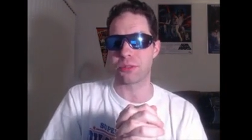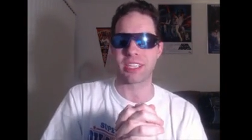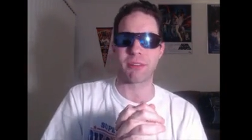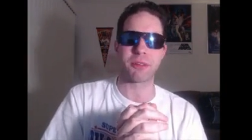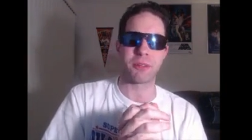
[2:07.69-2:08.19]

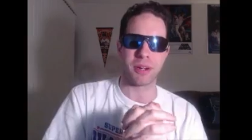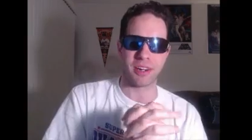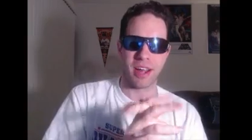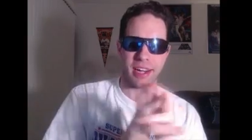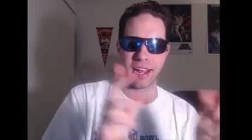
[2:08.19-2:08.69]
because I really want
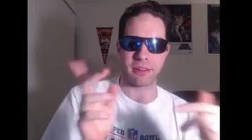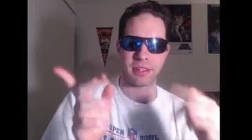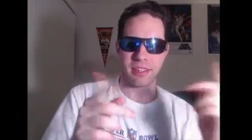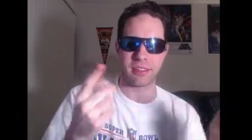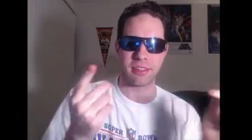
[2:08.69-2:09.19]
to knock
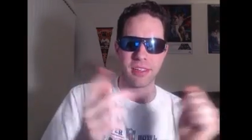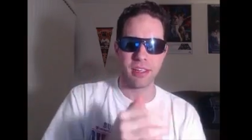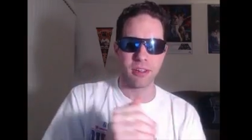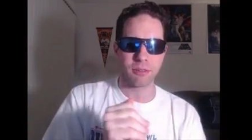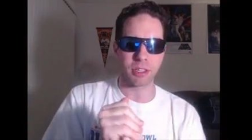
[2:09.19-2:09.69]
out the
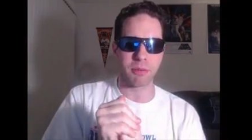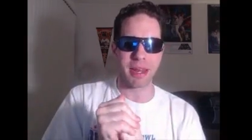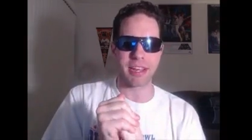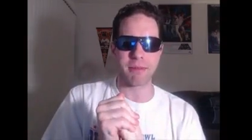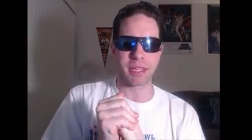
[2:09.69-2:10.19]

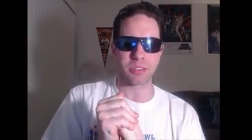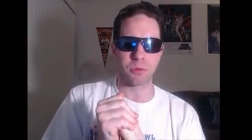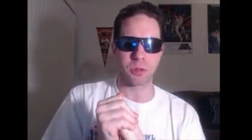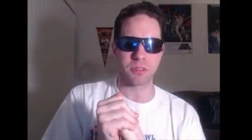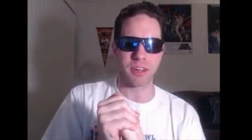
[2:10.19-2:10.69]
WrestleMania Best
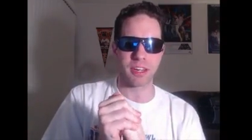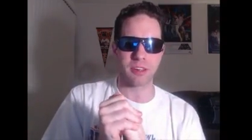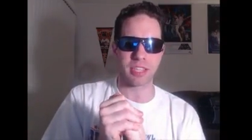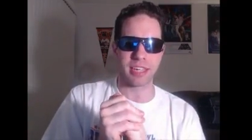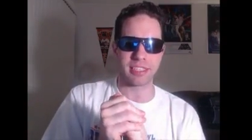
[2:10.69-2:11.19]
of Worst videos.